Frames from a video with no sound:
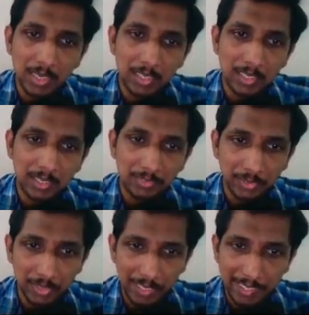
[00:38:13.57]

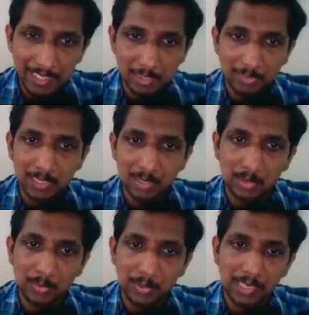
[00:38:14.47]
for ASV
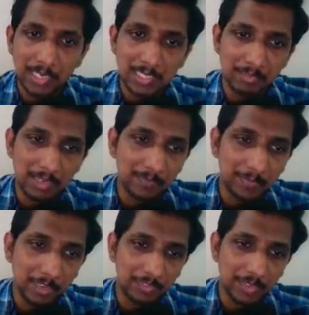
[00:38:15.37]
into 0.87
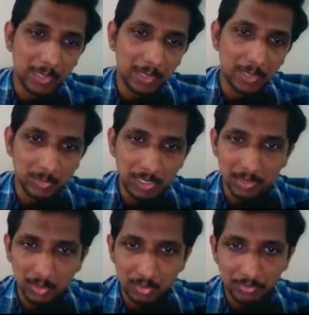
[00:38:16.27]
Fy into
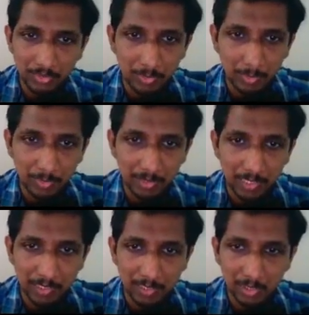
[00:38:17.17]
SV. So if you remember
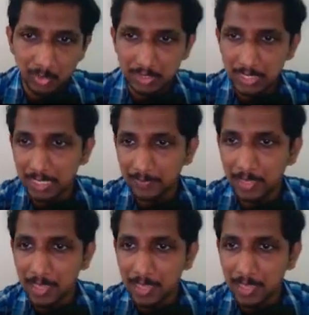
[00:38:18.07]
that this was that.